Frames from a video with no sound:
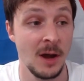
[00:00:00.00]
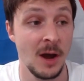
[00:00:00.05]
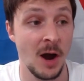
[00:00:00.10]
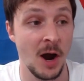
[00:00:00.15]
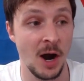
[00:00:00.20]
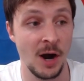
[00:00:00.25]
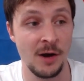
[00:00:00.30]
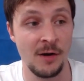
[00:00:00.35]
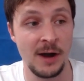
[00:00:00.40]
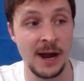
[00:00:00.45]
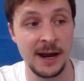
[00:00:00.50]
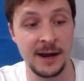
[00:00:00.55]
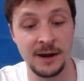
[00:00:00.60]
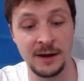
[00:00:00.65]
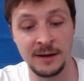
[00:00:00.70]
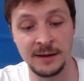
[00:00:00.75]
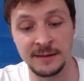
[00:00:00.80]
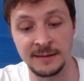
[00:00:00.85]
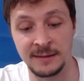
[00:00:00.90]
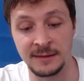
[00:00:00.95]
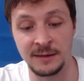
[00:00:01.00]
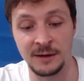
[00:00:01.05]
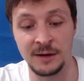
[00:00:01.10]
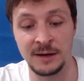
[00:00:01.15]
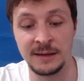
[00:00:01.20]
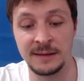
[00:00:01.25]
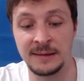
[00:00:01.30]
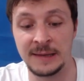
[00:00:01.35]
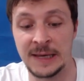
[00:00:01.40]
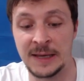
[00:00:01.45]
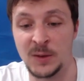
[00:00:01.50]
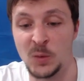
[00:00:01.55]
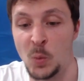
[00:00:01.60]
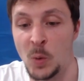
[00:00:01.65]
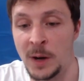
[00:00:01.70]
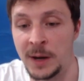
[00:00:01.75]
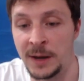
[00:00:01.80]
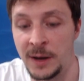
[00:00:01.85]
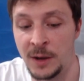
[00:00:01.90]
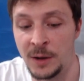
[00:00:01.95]
Our record is
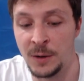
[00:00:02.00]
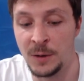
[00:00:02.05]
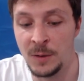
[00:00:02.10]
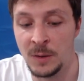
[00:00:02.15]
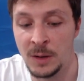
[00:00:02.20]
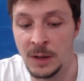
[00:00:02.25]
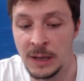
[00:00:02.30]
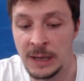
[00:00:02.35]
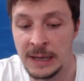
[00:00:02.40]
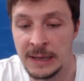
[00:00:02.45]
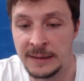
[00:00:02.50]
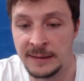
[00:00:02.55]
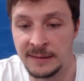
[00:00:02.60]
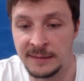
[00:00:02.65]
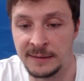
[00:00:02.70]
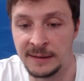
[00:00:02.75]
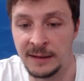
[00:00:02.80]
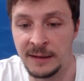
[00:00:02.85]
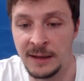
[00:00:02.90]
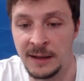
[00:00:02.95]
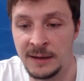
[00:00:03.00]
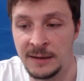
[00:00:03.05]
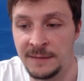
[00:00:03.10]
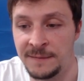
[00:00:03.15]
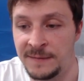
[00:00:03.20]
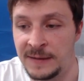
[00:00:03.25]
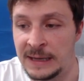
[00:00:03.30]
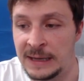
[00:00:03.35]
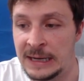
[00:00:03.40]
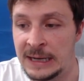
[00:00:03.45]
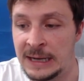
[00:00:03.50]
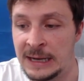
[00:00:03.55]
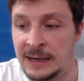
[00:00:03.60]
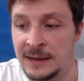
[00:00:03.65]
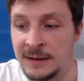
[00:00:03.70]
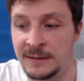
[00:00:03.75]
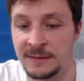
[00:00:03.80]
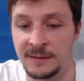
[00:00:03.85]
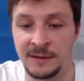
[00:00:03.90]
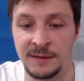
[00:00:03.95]
36-1-0, still undefeated in
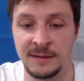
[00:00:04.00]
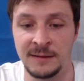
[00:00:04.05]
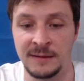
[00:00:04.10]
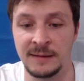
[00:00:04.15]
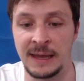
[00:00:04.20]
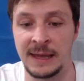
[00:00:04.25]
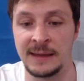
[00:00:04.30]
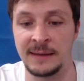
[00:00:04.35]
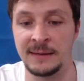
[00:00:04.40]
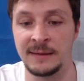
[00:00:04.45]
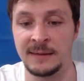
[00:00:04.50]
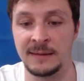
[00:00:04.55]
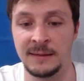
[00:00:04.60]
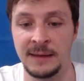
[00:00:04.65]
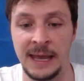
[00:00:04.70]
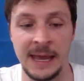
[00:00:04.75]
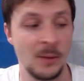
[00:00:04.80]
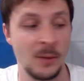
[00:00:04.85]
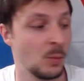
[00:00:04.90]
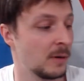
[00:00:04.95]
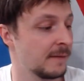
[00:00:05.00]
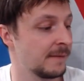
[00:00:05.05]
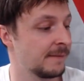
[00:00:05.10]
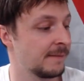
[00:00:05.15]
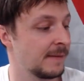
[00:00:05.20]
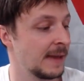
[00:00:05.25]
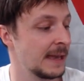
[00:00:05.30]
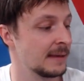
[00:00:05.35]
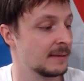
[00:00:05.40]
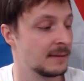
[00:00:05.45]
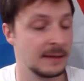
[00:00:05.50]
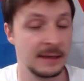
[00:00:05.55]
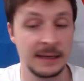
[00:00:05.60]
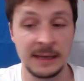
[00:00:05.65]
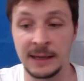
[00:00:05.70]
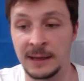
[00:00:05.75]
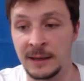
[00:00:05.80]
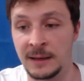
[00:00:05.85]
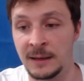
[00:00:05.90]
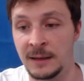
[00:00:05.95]
a certain sense, and we're
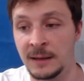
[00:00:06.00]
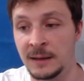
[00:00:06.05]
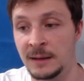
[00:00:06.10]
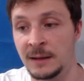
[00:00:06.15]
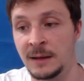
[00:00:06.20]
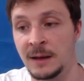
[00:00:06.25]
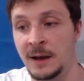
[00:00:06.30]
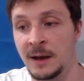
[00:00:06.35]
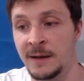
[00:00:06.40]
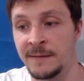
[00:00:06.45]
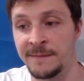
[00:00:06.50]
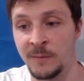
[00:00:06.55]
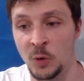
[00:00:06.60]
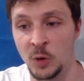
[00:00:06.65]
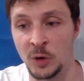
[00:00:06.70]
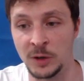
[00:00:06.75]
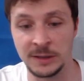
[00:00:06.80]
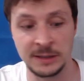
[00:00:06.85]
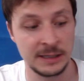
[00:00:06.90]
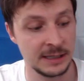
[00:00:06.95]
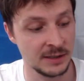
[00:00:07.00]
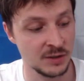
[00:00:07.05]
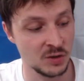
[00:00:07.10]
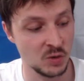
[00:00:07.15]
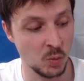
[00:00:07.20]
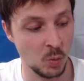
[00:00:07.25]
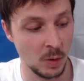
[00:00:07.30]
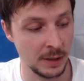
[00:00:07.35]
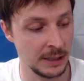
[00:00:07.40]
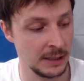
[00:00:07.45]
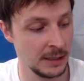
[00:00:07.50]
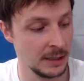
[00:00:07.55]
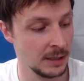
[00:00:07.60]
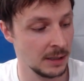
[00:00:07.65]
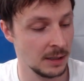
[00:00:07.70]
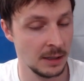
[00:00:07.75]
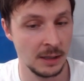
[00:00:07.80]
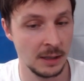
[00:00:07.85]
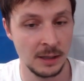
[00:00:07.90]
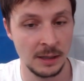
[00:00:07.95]
facing a 14-20.
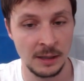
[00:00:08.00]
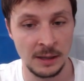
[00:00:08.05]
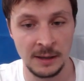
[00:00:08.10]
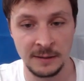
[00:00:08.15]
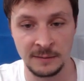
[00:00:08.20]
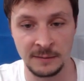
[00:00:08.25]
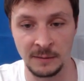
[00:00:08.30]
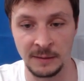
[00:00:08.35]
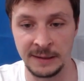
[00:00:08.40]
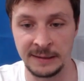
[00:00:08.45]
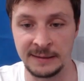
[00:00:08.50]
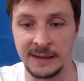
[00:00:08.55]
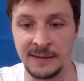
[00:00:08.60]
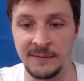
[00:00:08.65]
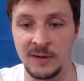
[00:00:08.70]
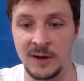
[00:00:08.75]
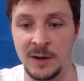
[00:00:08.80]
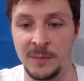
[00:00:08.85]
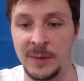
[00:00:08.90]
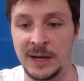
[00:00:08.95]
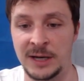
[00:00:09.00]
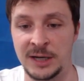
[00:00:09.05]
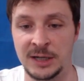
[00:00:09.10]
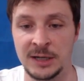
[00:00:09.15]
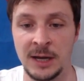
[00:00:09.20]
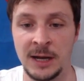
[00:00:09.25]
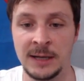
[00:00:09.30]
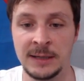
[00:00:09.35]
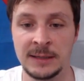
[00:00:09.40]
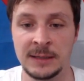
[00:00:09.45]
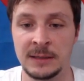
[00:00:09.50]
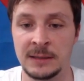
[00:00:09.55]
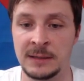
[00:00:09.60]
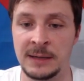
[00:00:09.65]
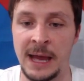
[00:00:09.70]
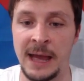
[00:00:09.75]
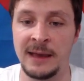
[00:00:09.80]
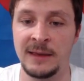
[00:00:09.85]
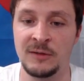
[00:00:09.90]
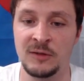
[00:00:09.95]
So let's give it our best shot.
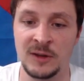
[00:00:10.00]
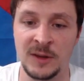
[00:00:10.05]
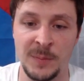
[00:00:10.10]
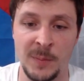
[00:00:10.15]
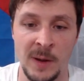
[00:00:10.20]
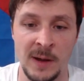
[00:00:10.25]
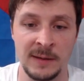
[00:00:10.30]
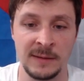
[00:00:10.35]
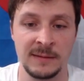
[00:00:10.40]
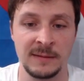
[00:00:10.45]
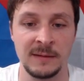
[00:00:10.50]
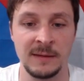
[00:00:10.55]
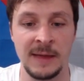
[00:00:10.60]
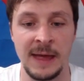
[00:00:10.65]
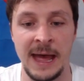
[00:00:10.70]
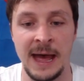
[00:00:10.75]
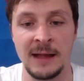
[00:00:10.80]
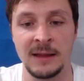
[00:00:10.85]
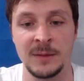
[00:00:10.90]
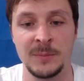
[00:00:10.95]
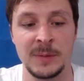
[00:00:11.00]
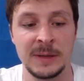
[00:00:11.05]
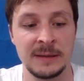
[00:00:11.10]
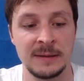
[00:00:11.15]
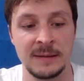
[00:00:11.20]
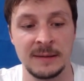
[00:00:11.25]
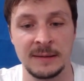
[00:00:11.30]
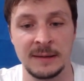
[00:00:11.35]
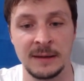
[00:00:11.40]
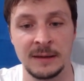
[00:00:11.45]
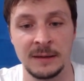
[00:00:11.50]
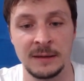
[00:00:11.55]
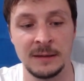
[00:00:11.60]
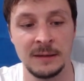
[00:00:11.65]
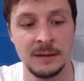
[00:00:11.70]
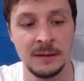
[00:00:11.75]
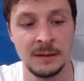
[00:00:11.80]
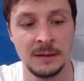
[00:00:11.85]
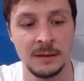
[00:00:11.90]
Nice response to the Alpine Sicilian.